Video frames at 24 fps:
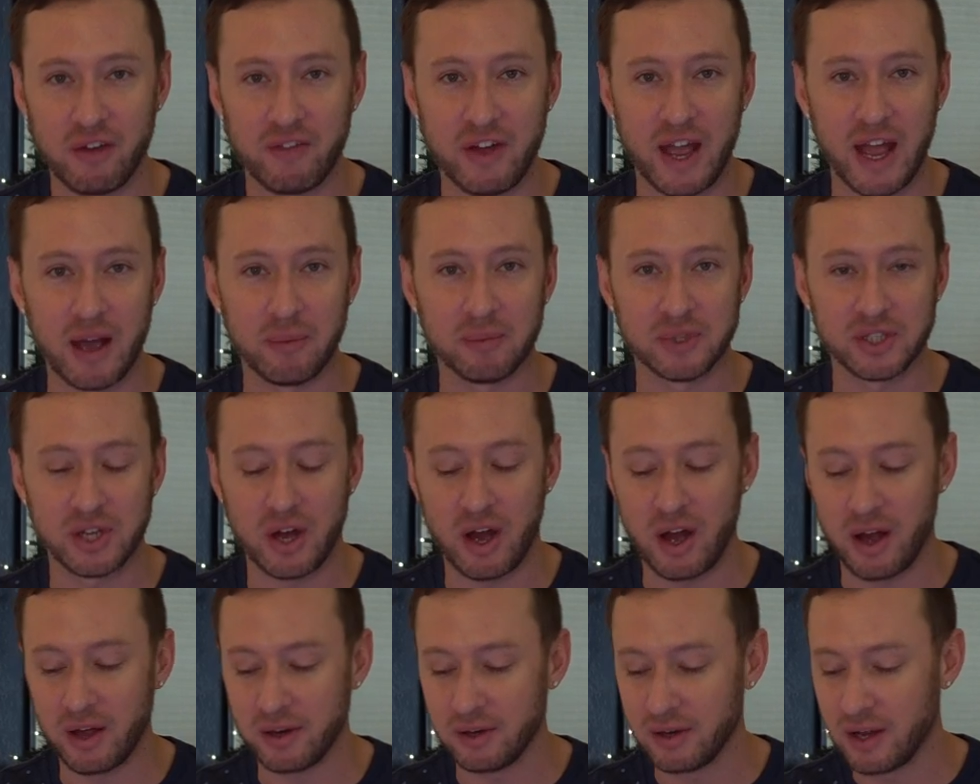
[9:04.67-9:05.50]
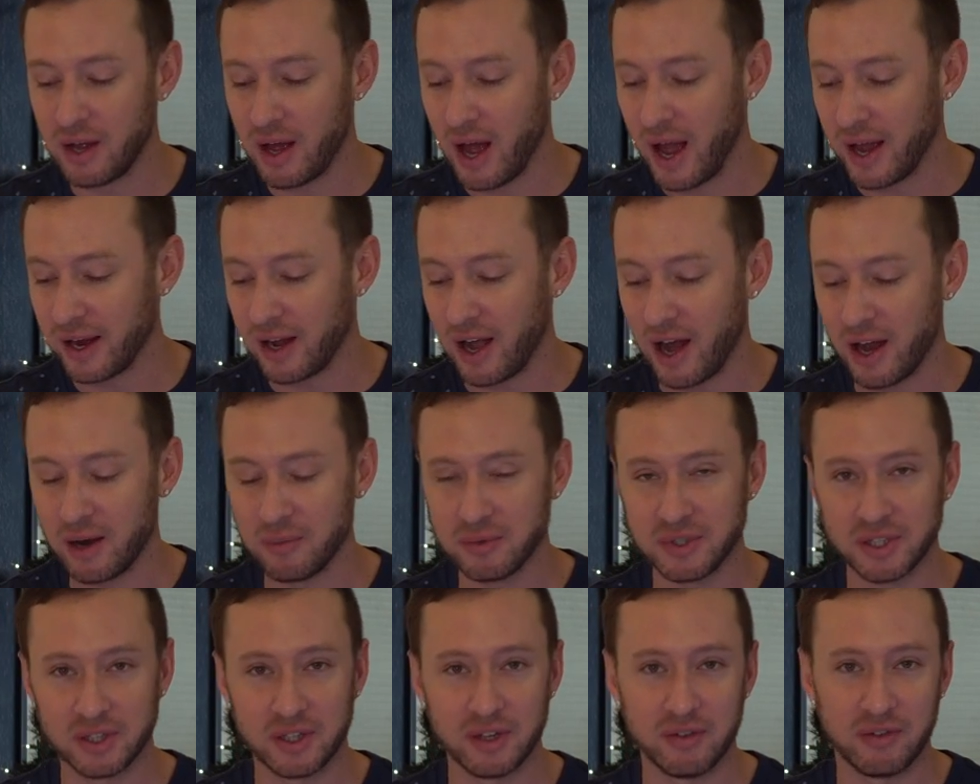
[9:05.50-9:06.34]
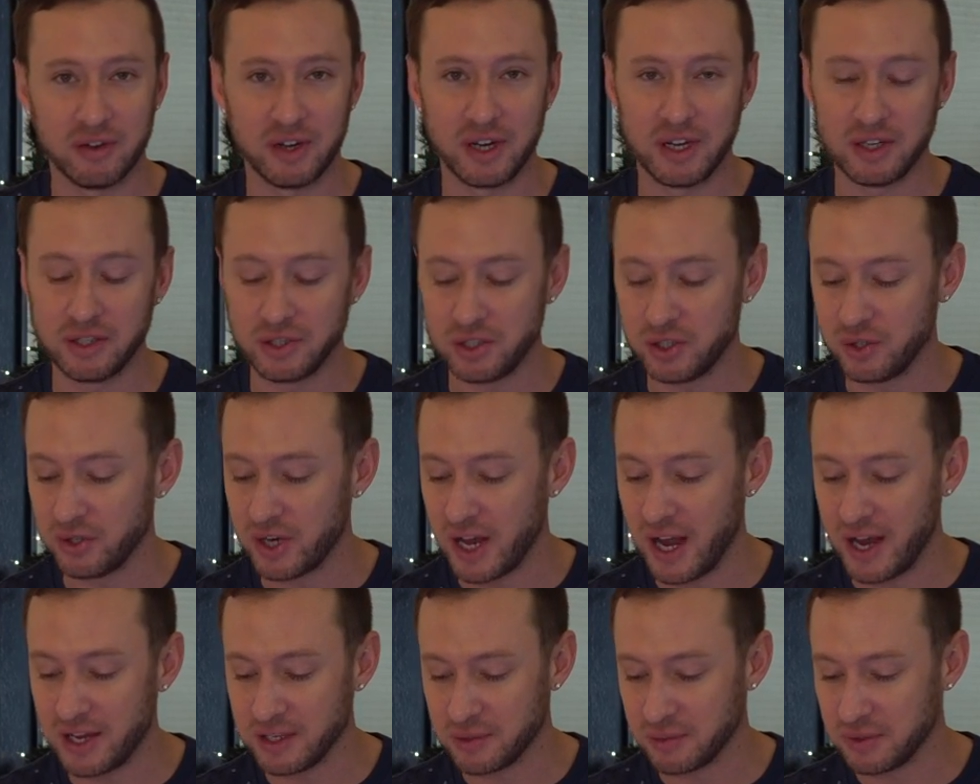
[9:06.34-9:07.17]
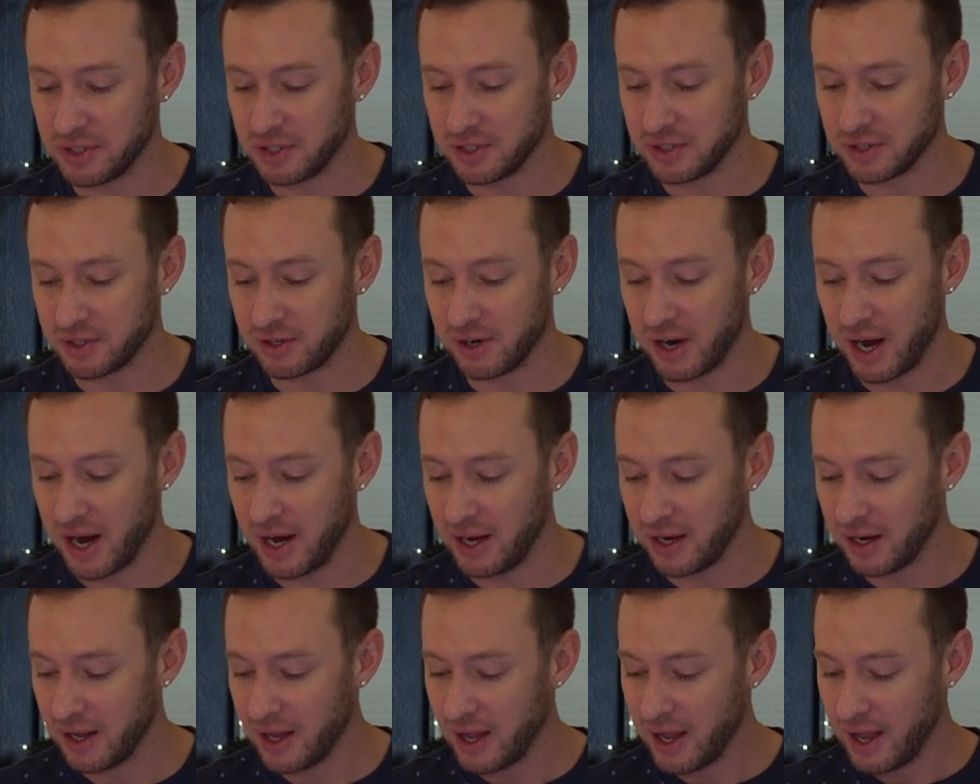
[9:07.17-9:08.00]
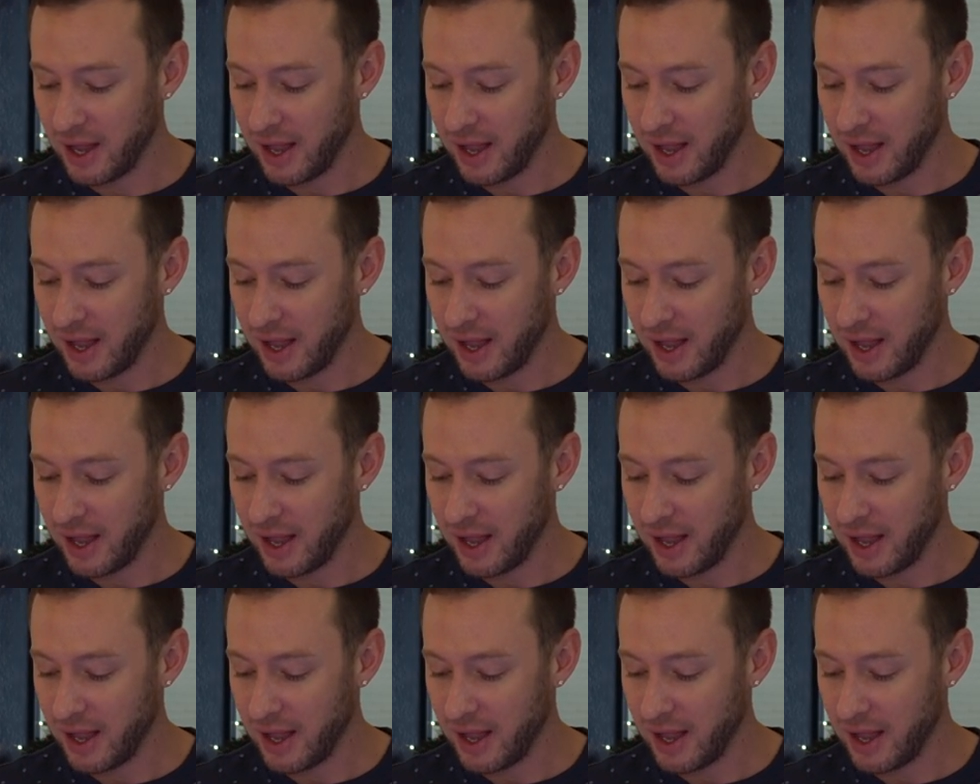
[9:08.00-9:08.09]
off Amazon. I got them delivered in 2 days, which is great,